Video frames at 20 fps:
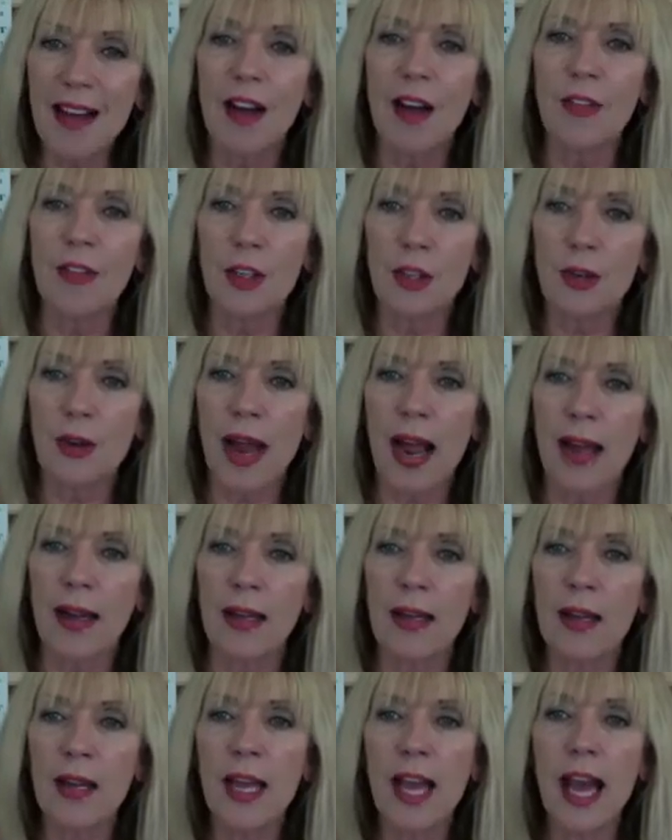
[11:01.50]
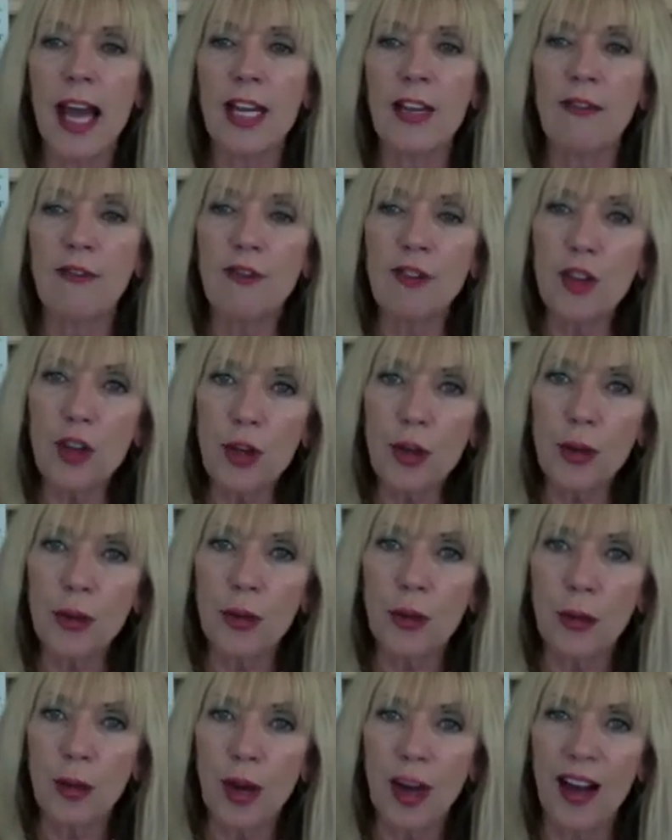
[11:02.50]
on the track, and a
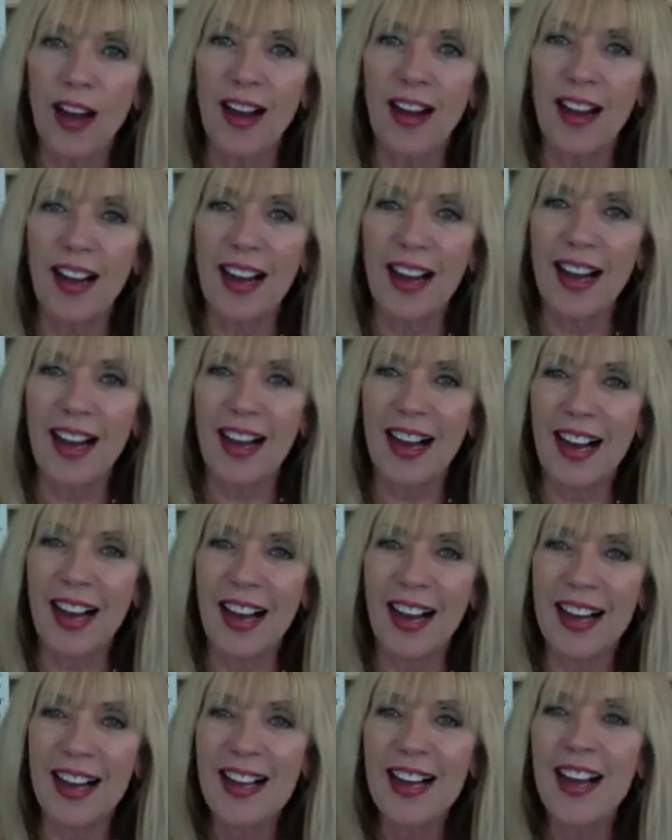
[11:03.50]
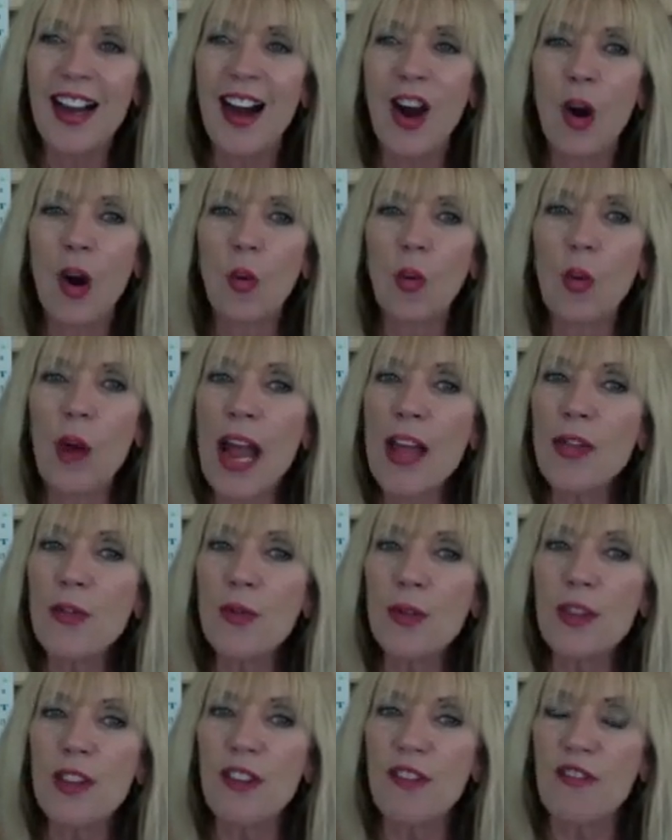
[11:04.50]
few ran
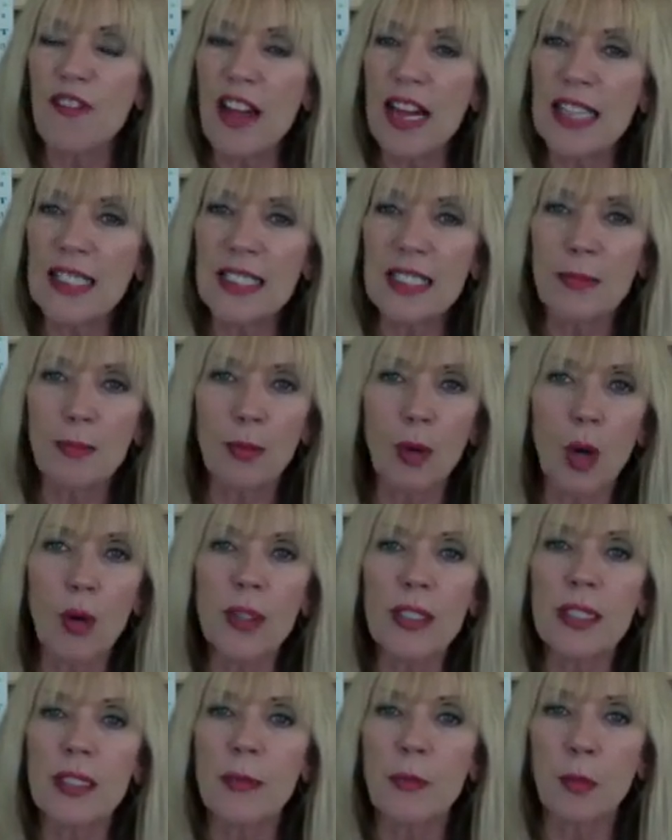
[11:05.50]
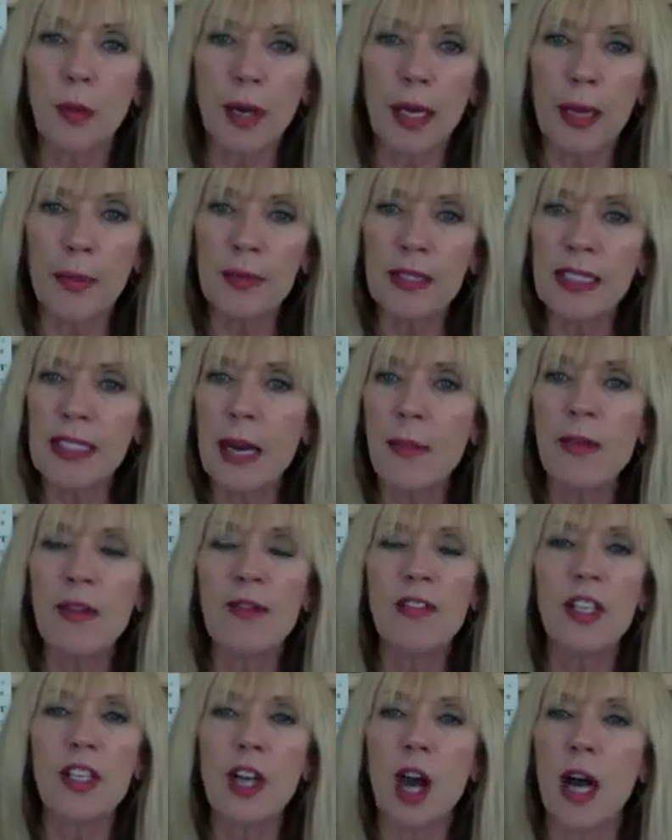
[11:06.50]
through the fence, broke some ribs. Some of
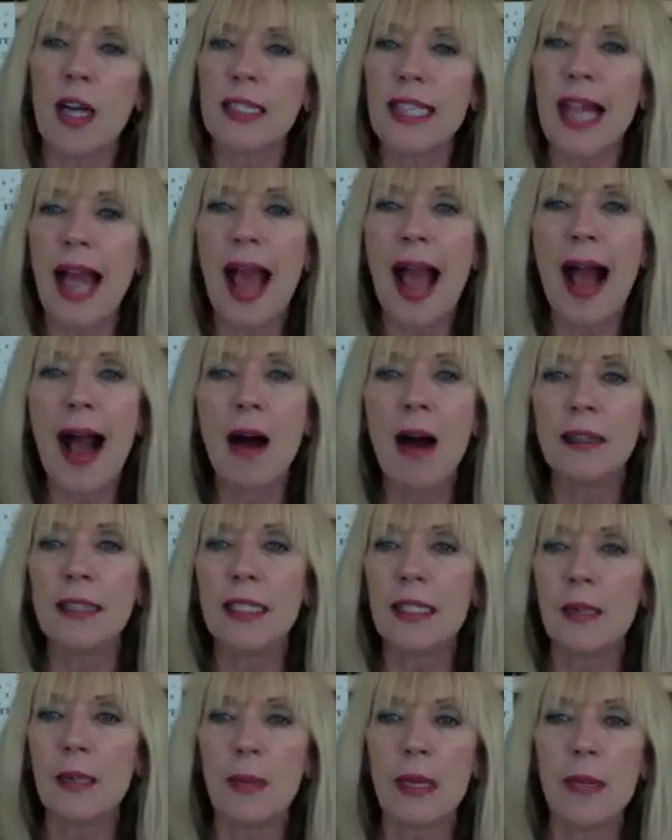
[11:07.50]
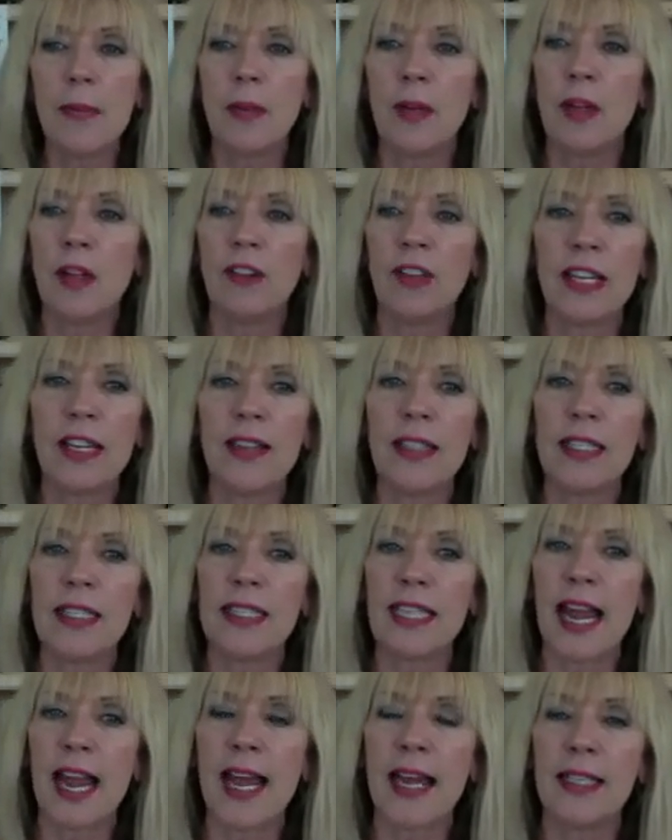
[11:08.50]
the dogs howled at the people in the
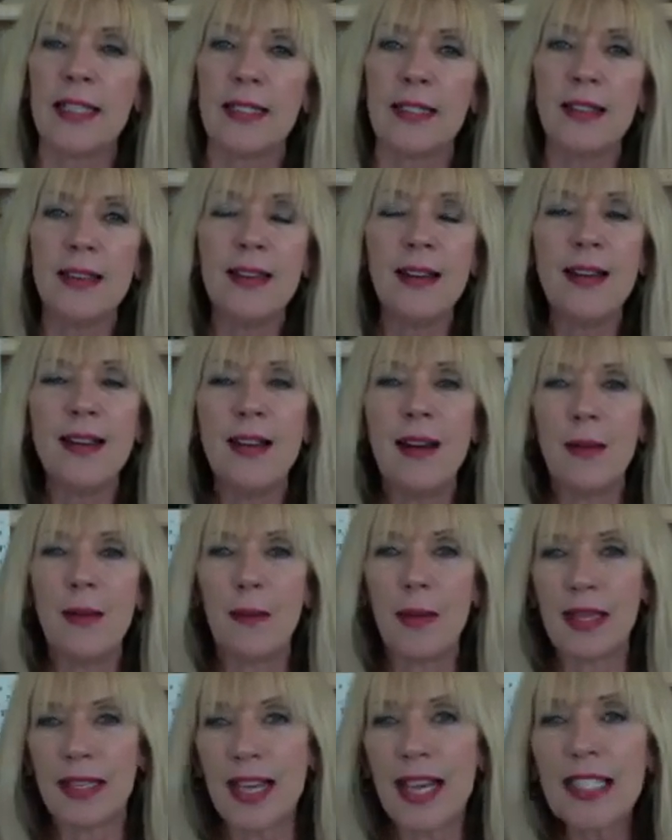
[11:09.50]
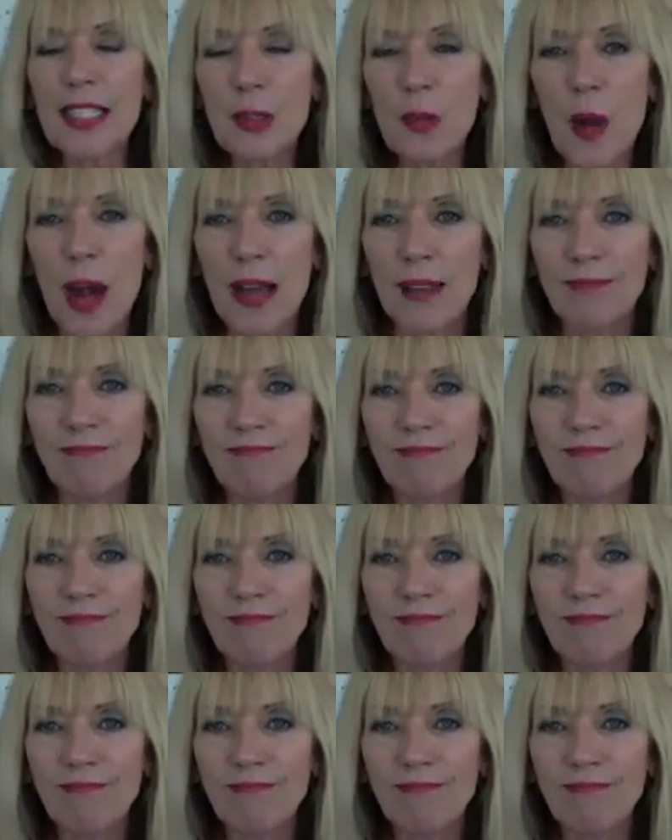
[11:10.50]
stands. But guess what?